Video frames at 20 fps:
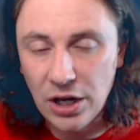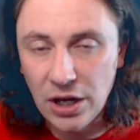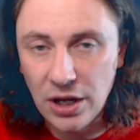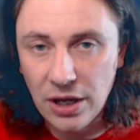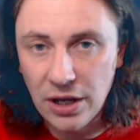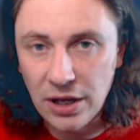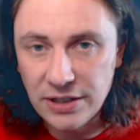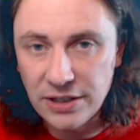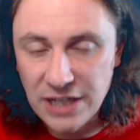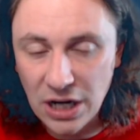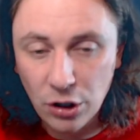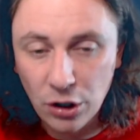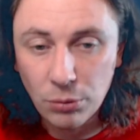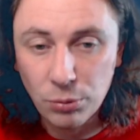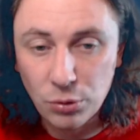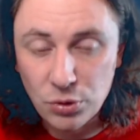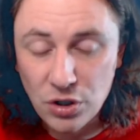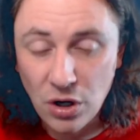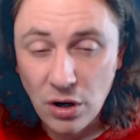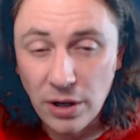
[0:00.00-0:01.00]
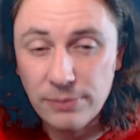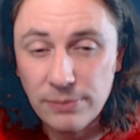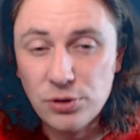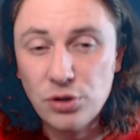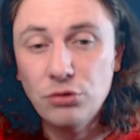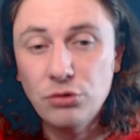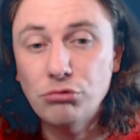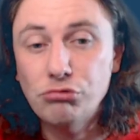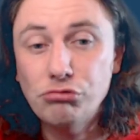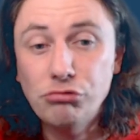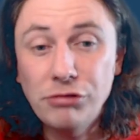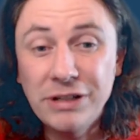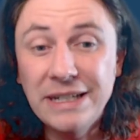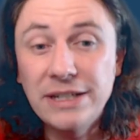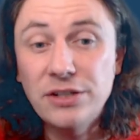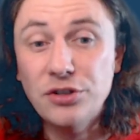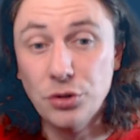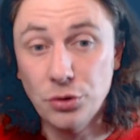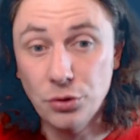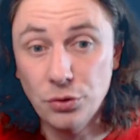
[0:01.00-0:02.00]
a terrible time to
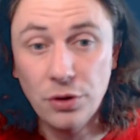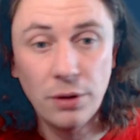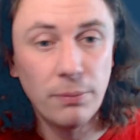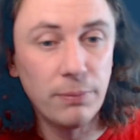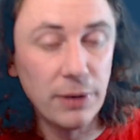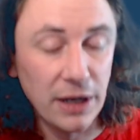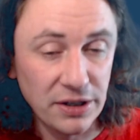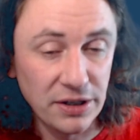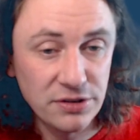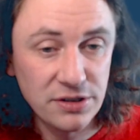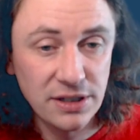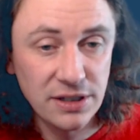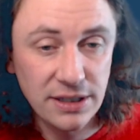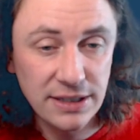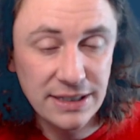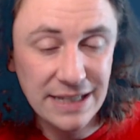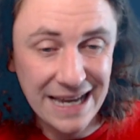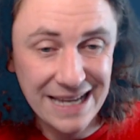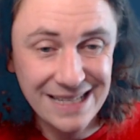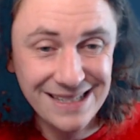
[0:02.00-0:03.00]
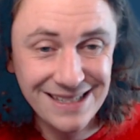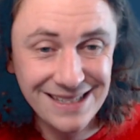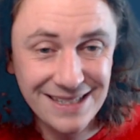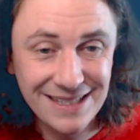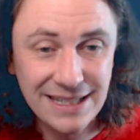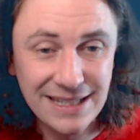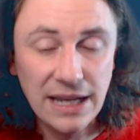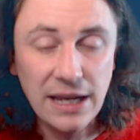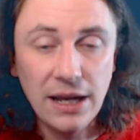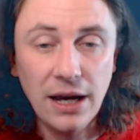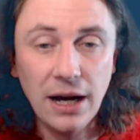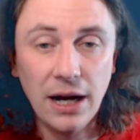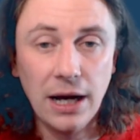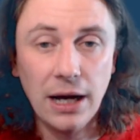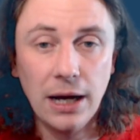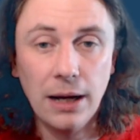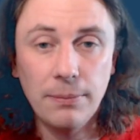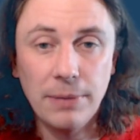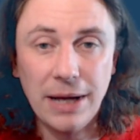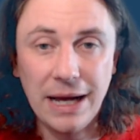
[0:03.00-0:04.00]
redo the blood tests
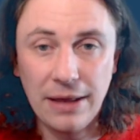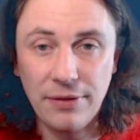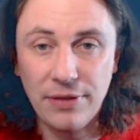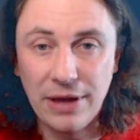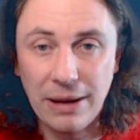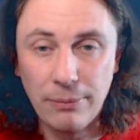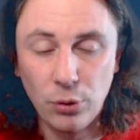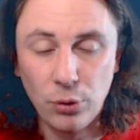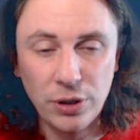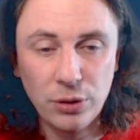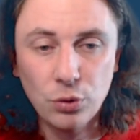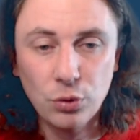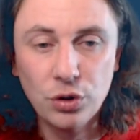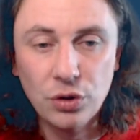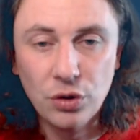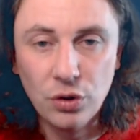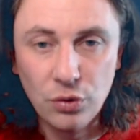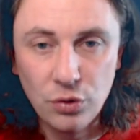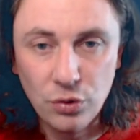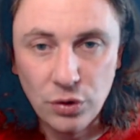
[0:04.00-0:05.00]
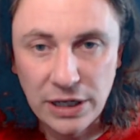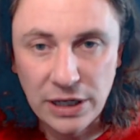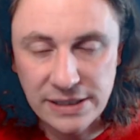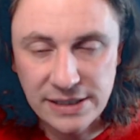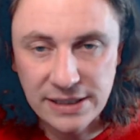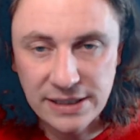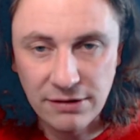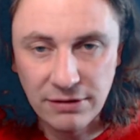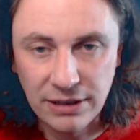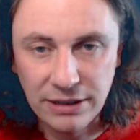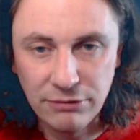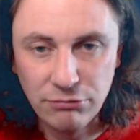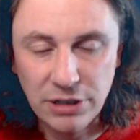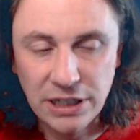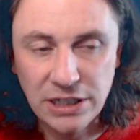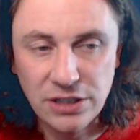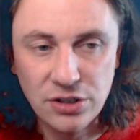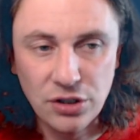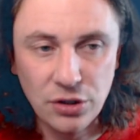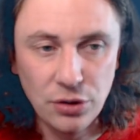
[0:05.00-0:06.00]
at that point. You wouldn't necessarily
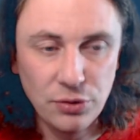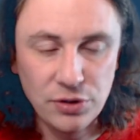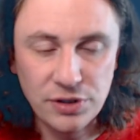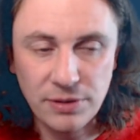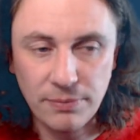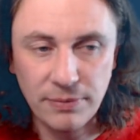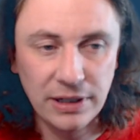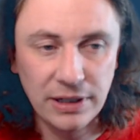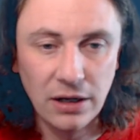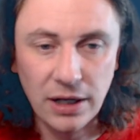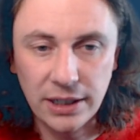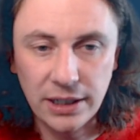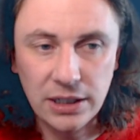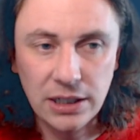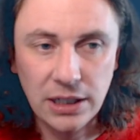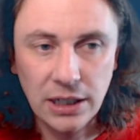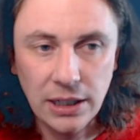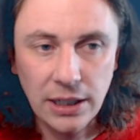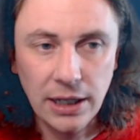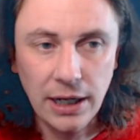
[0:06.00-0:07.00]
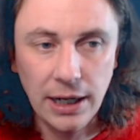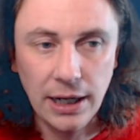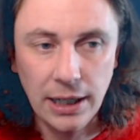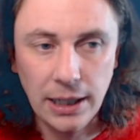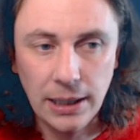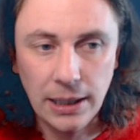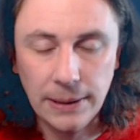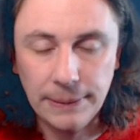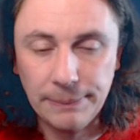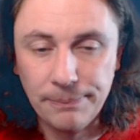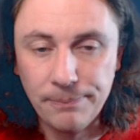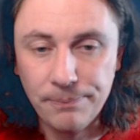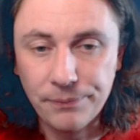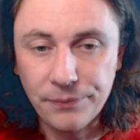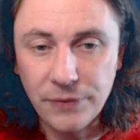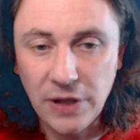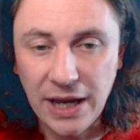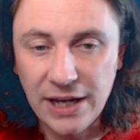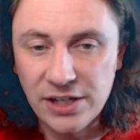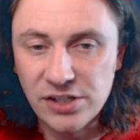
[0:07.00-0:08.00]
redo something like
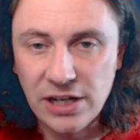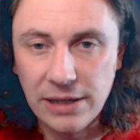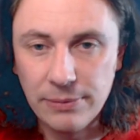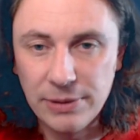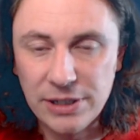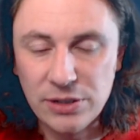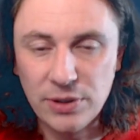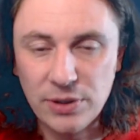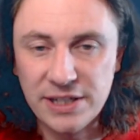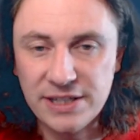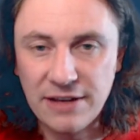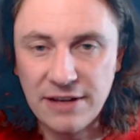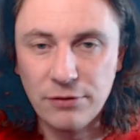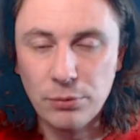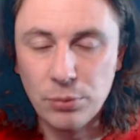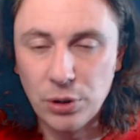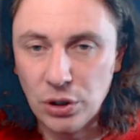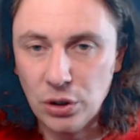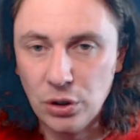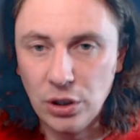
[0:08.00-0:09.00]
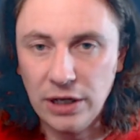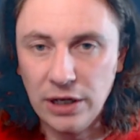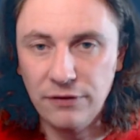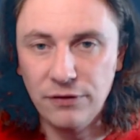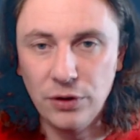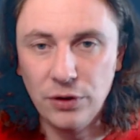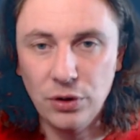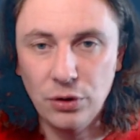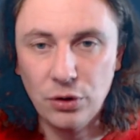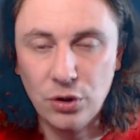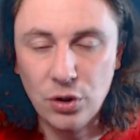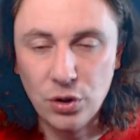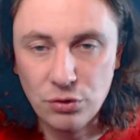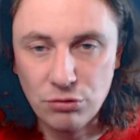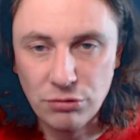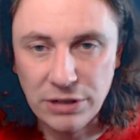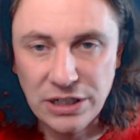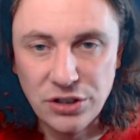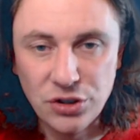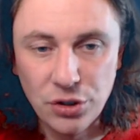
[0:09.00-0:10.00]
HLA-B27, but if you could
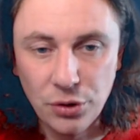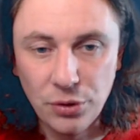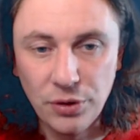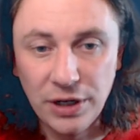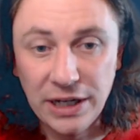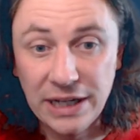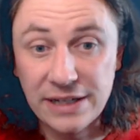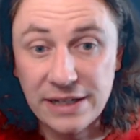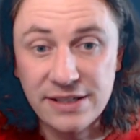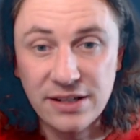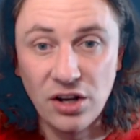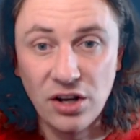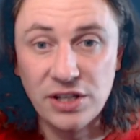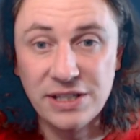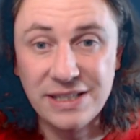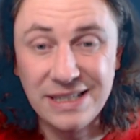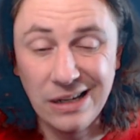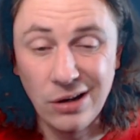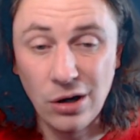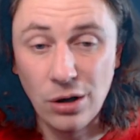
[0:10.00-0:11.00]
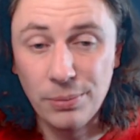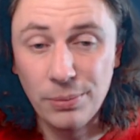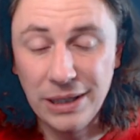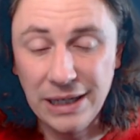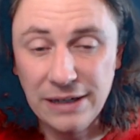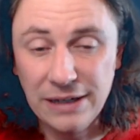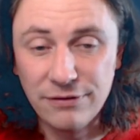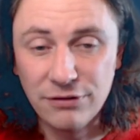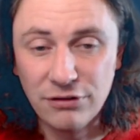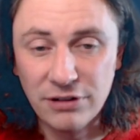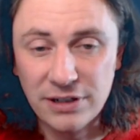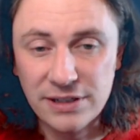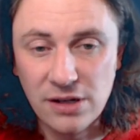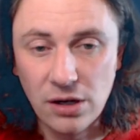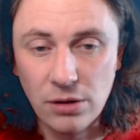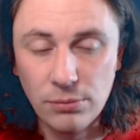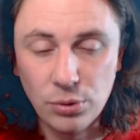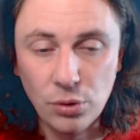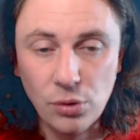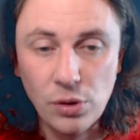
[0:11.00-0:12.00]
redo ESR CRP, for
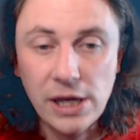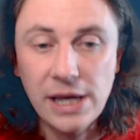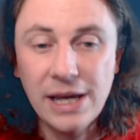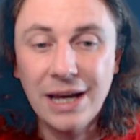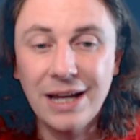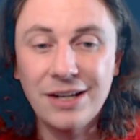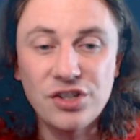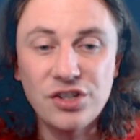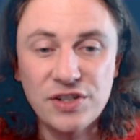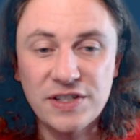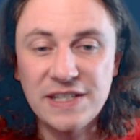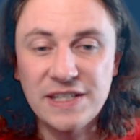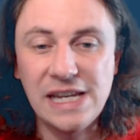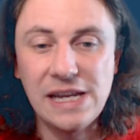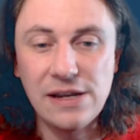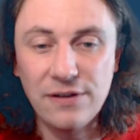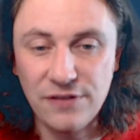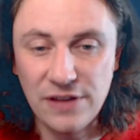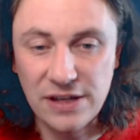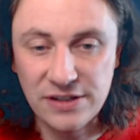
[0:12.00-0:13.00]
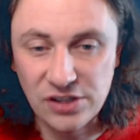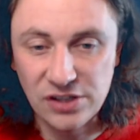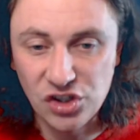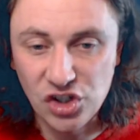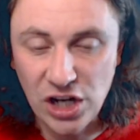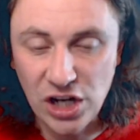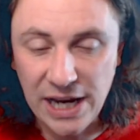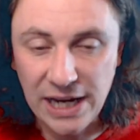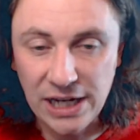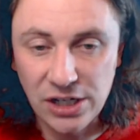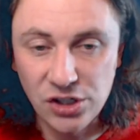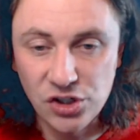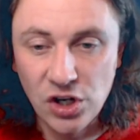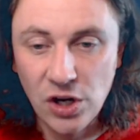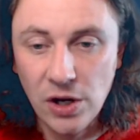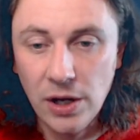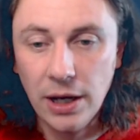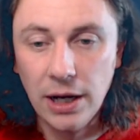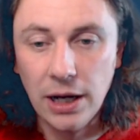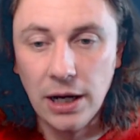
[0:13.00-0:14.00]
example, and just see if there's a change
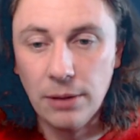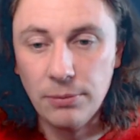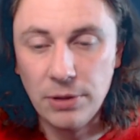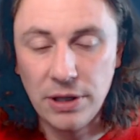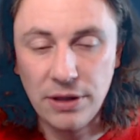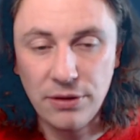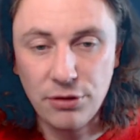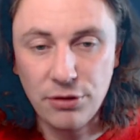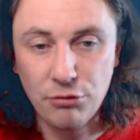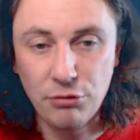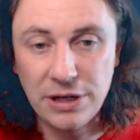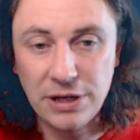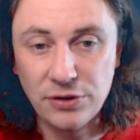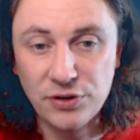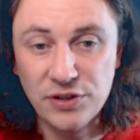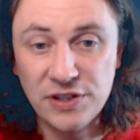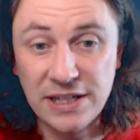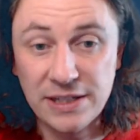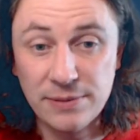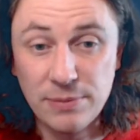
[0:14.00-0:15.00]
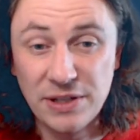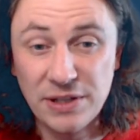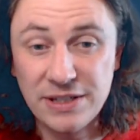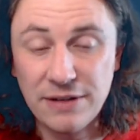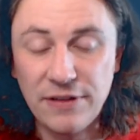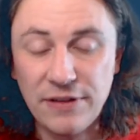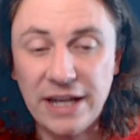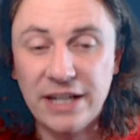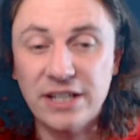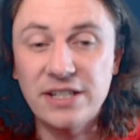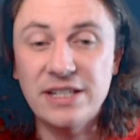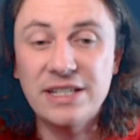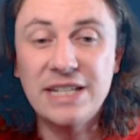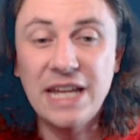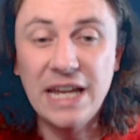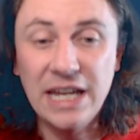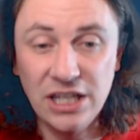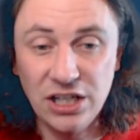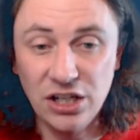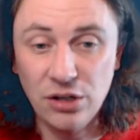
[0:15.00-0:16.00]
at 3 or 6 months, if they're
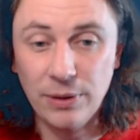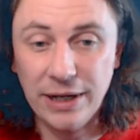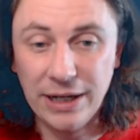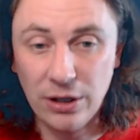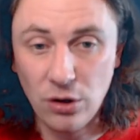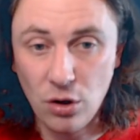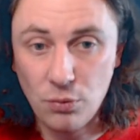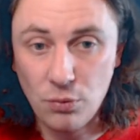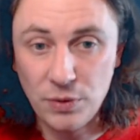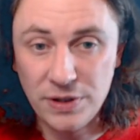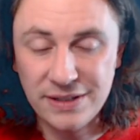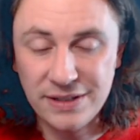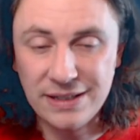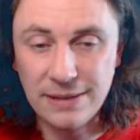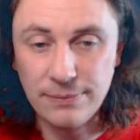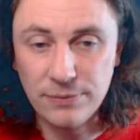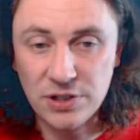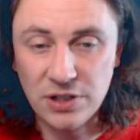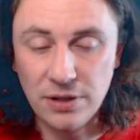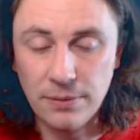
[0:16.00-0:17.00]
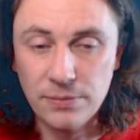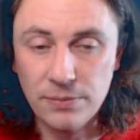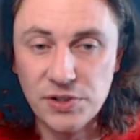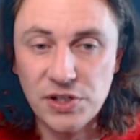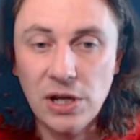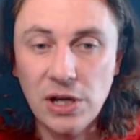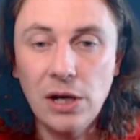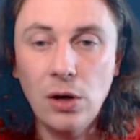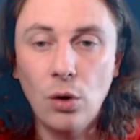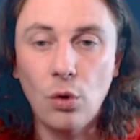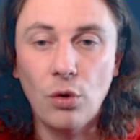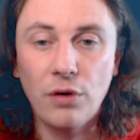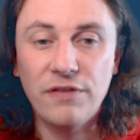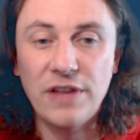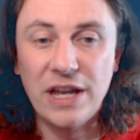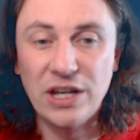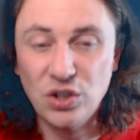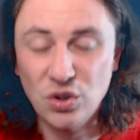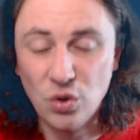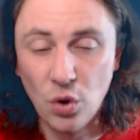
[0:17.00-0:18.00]
continuing on with symptoms or if they're
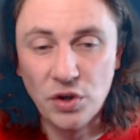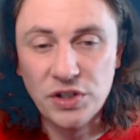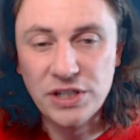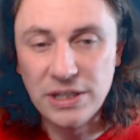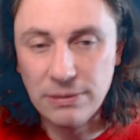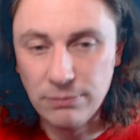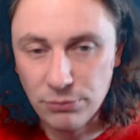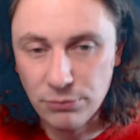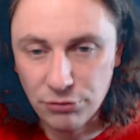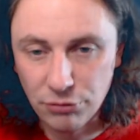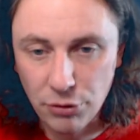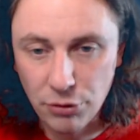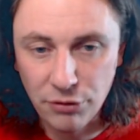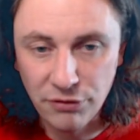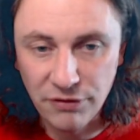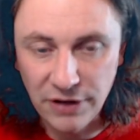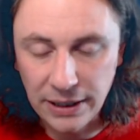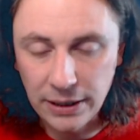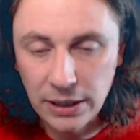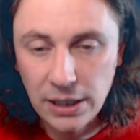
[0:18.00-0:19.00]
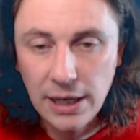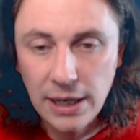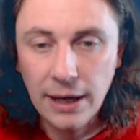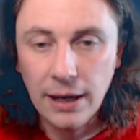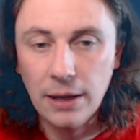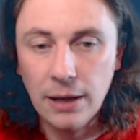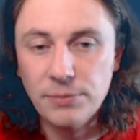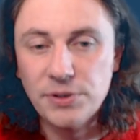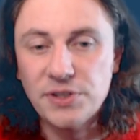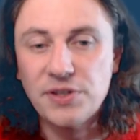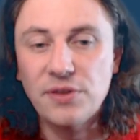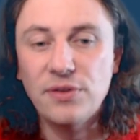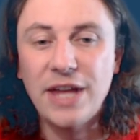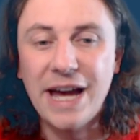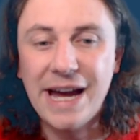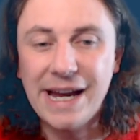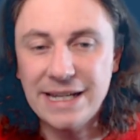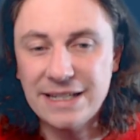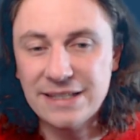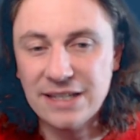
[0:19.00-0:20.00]
not improving. So
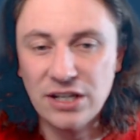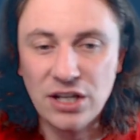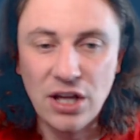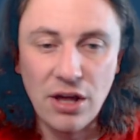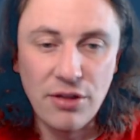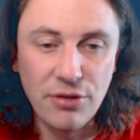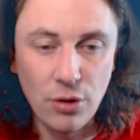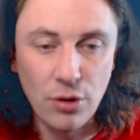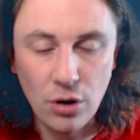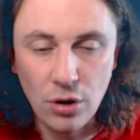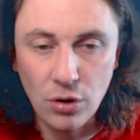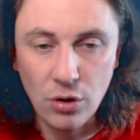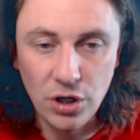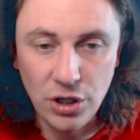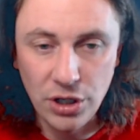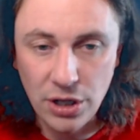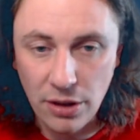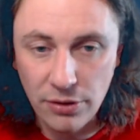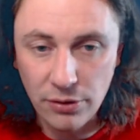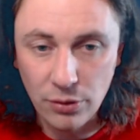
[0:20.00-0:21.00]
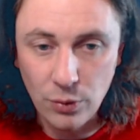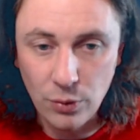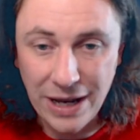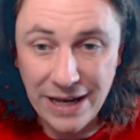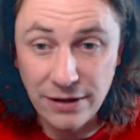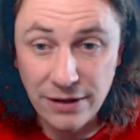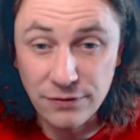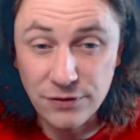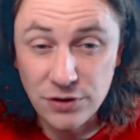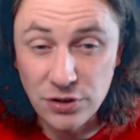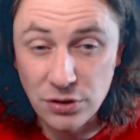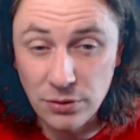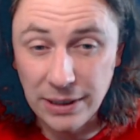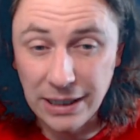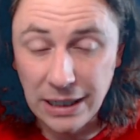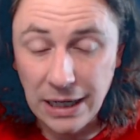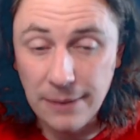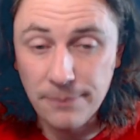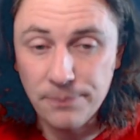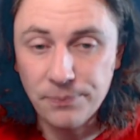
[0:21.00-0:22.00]
that is another way of doing
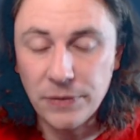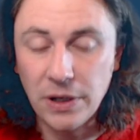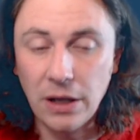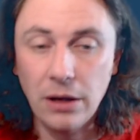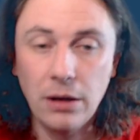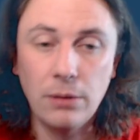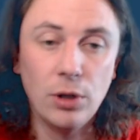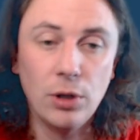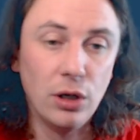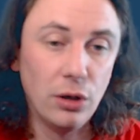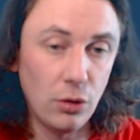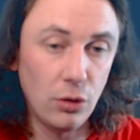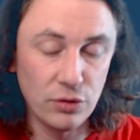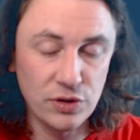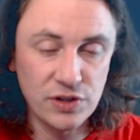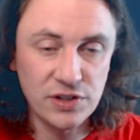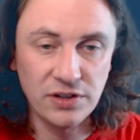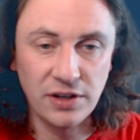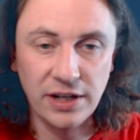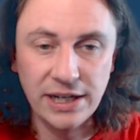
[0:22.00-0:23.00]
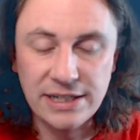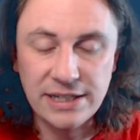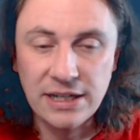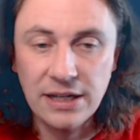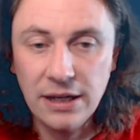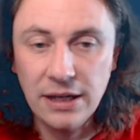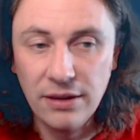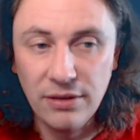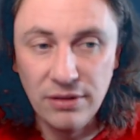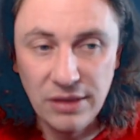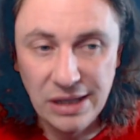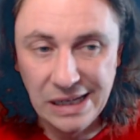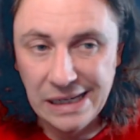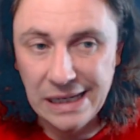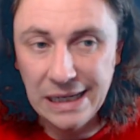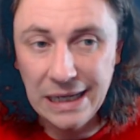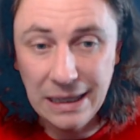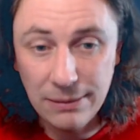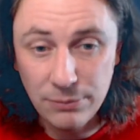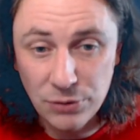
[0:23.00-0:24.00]
it alongside the
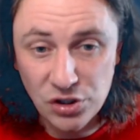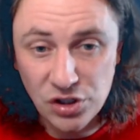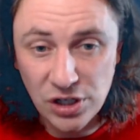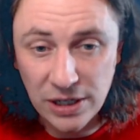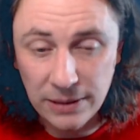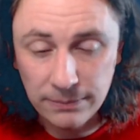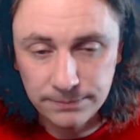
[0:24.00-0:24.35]
imaging.